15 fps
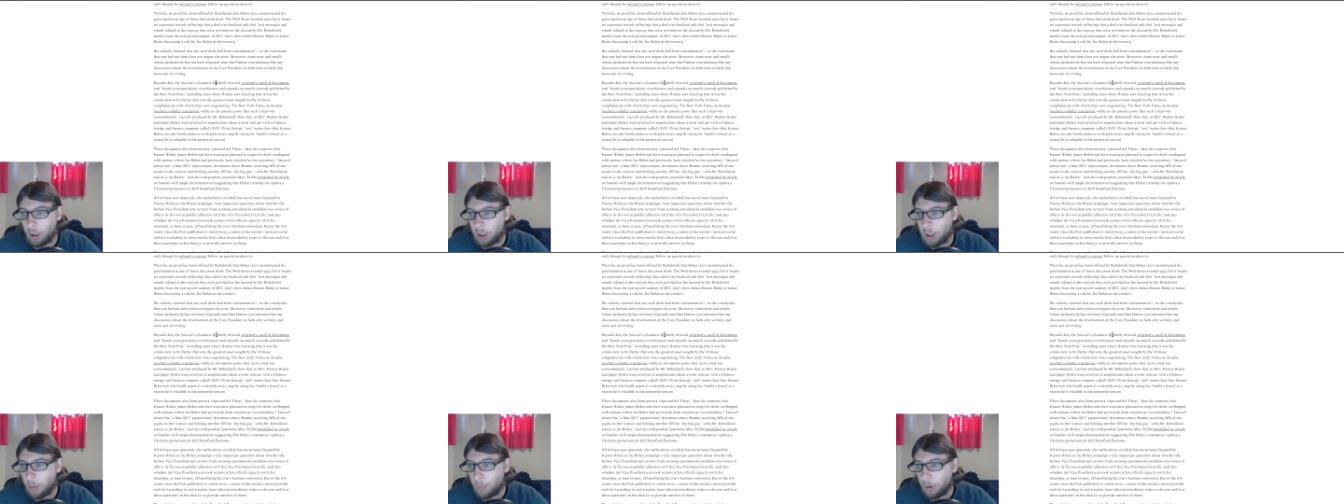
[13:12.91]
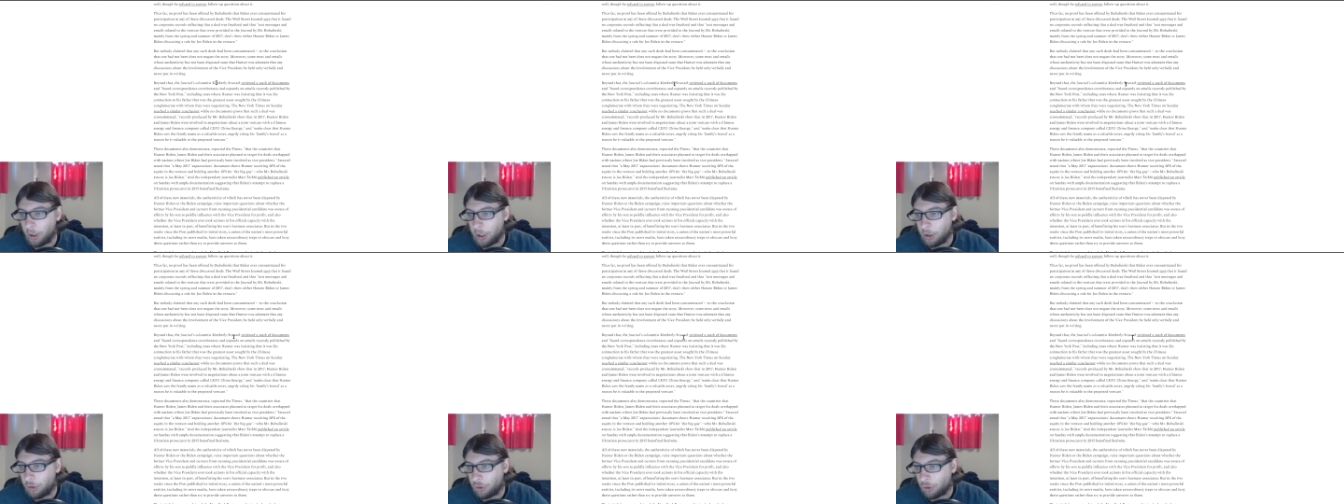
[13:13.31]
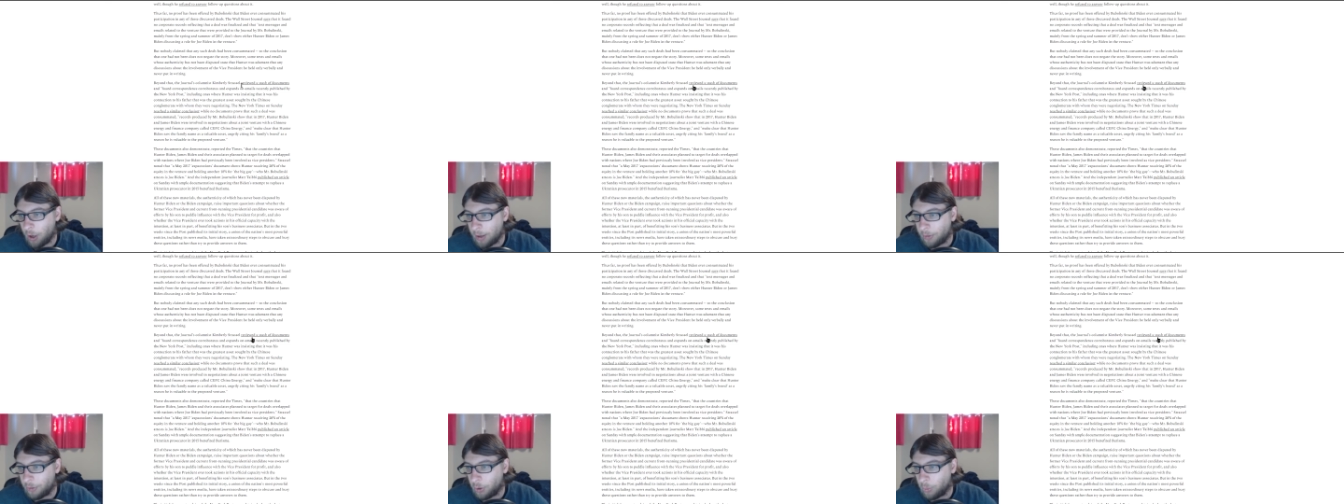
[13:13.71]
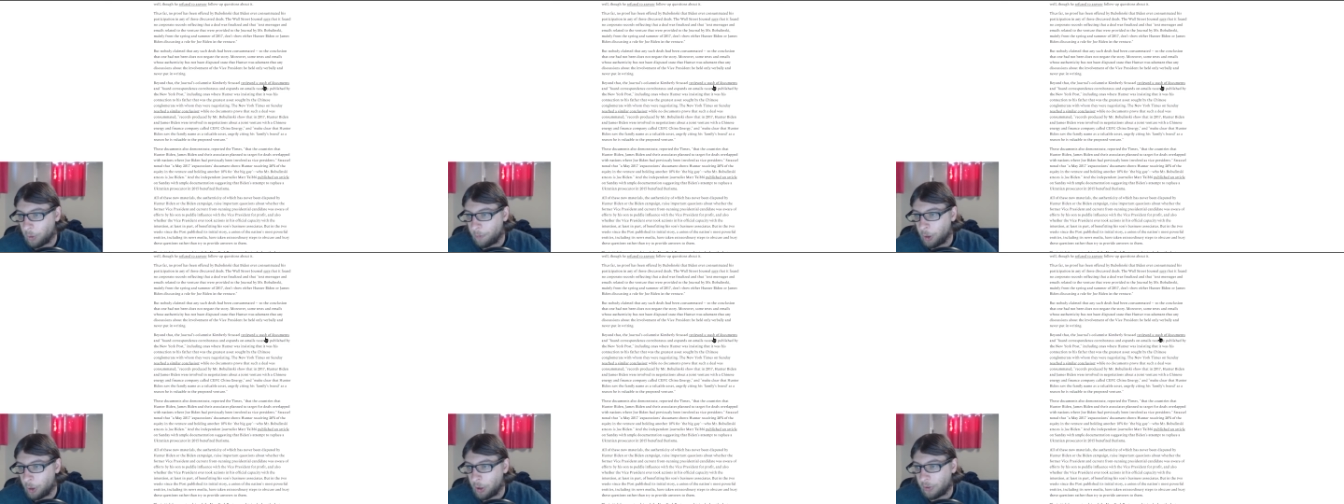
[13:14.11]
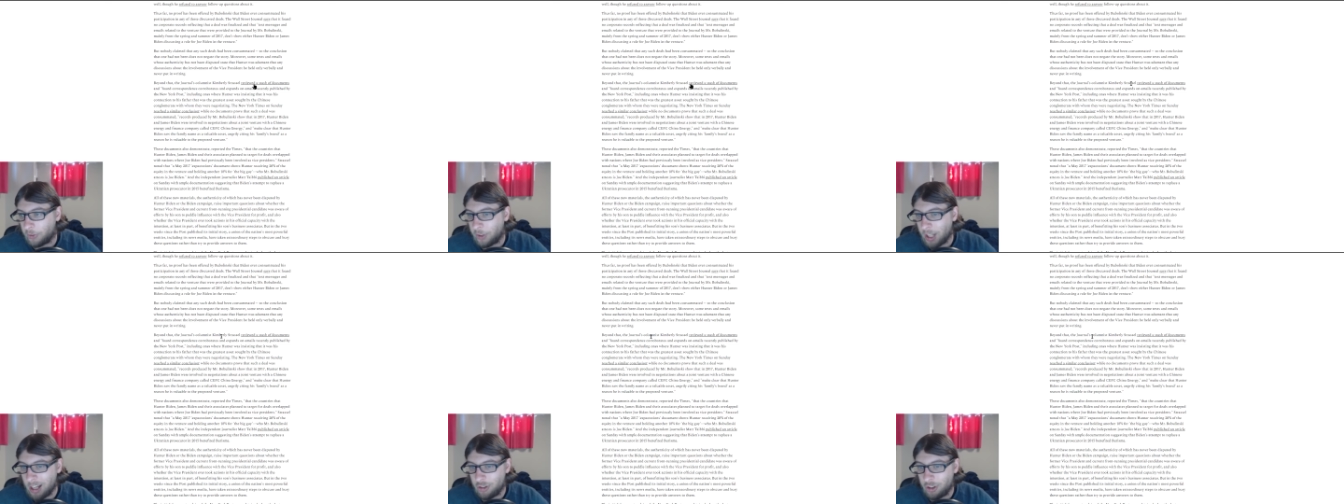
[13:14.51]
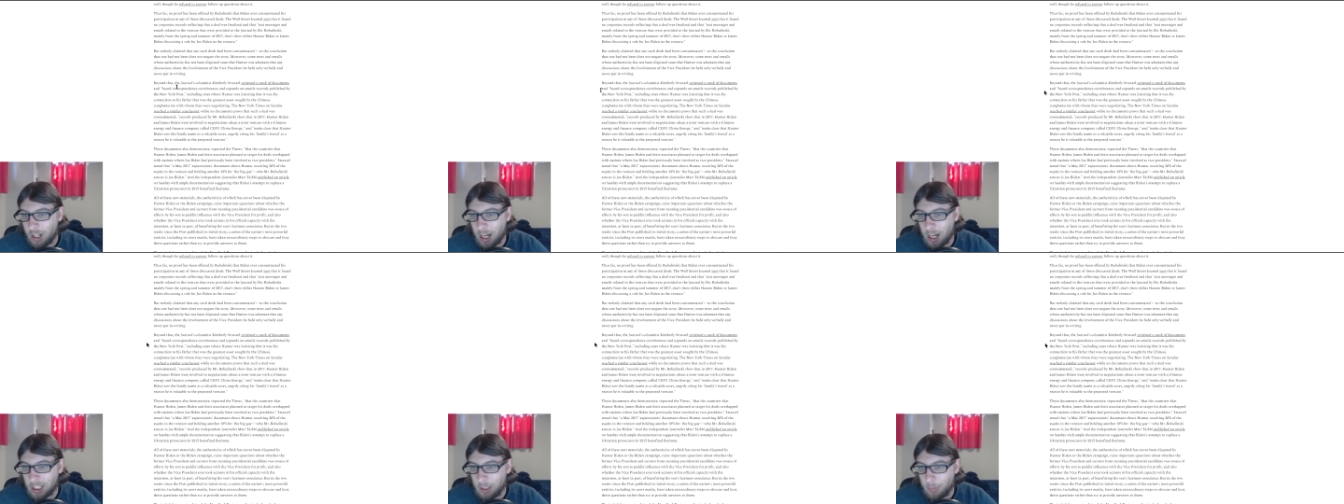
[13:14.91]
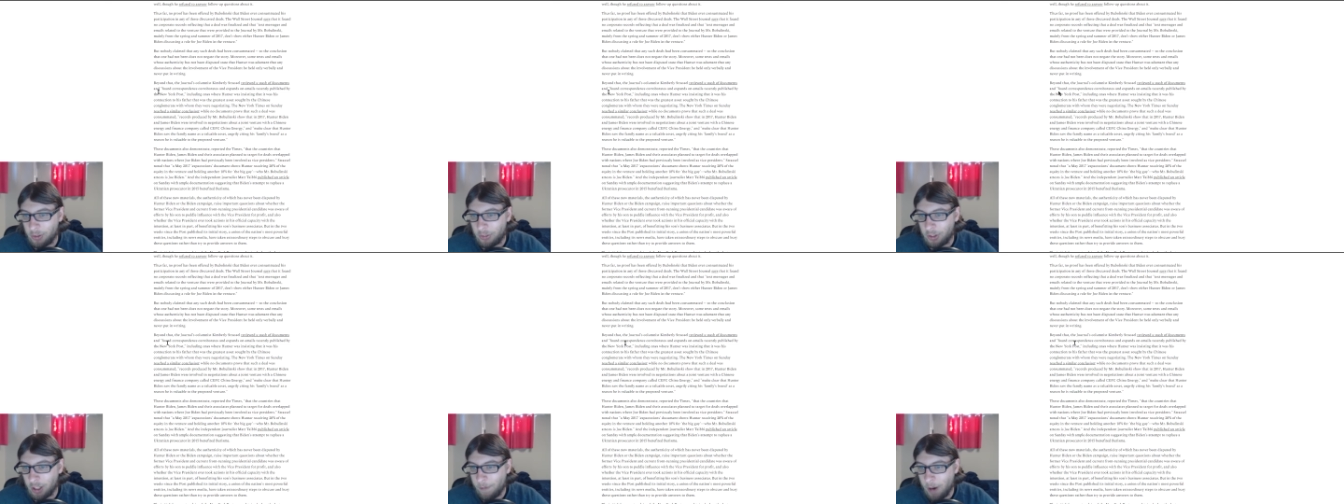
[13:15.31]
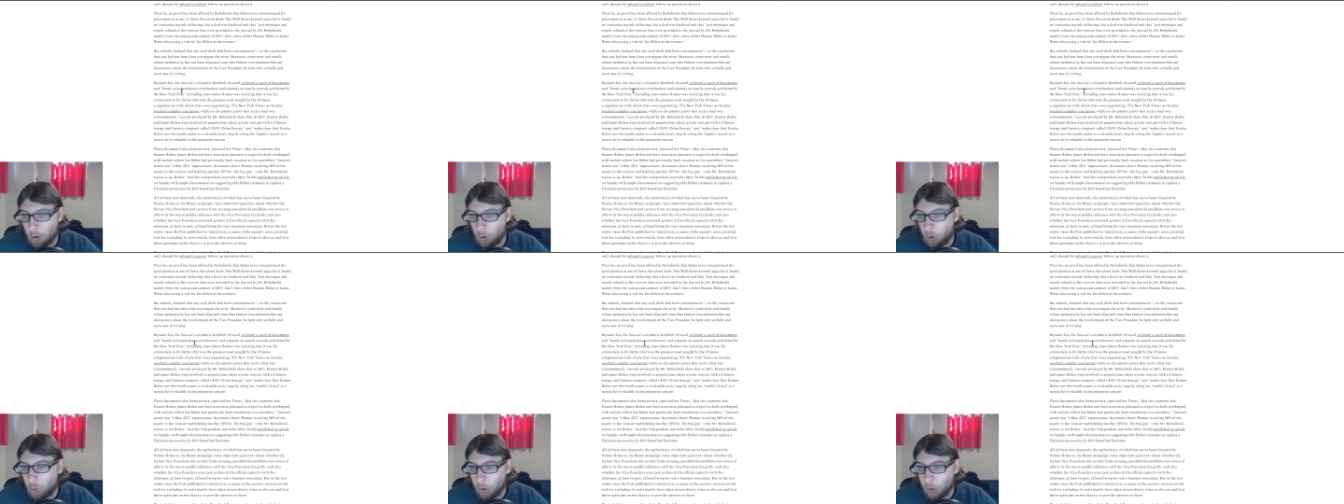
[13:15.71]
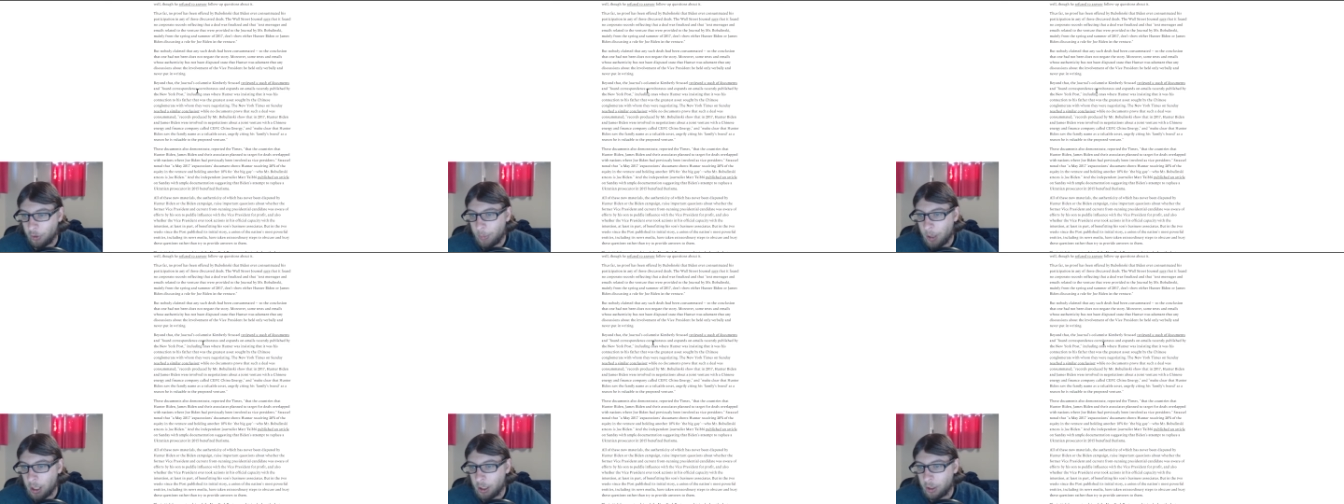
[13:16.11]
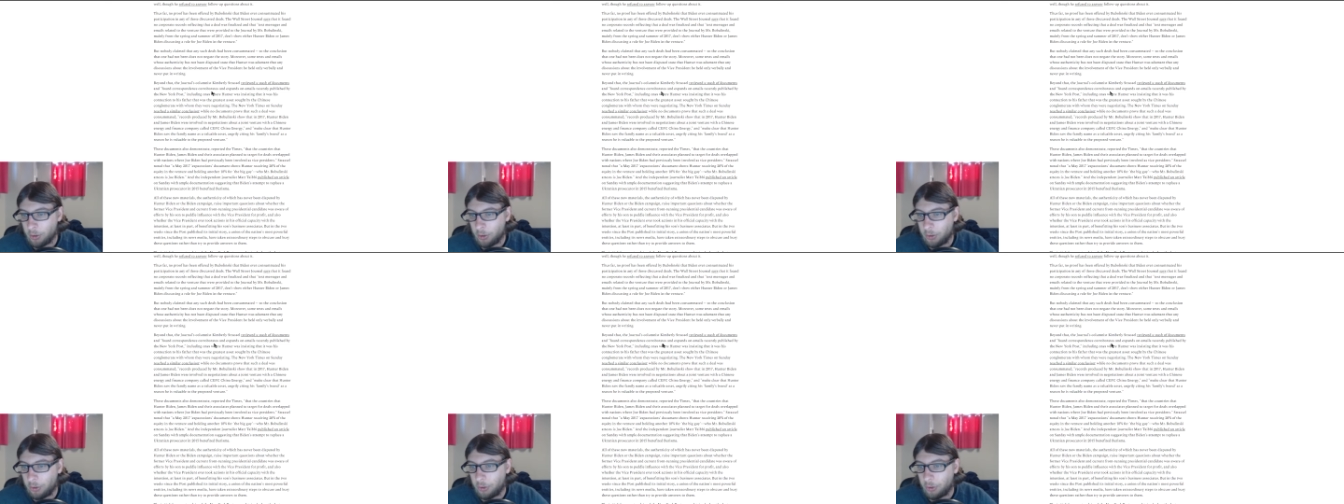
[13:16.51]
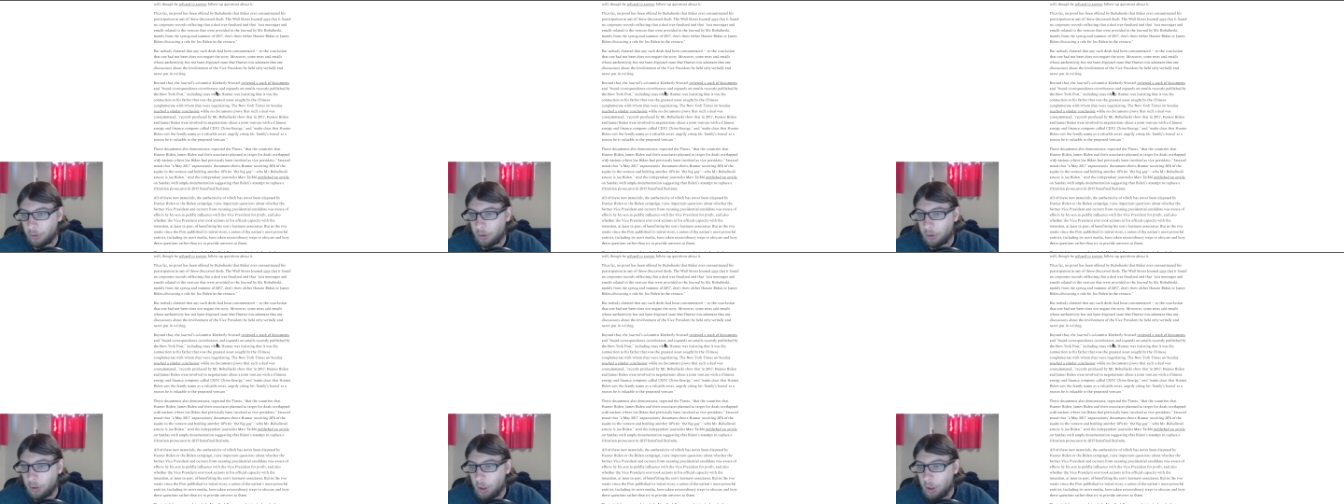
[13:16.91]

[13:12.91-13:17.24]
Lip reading: Kimberly Strassel, reviewed a stash of documents and found correspondence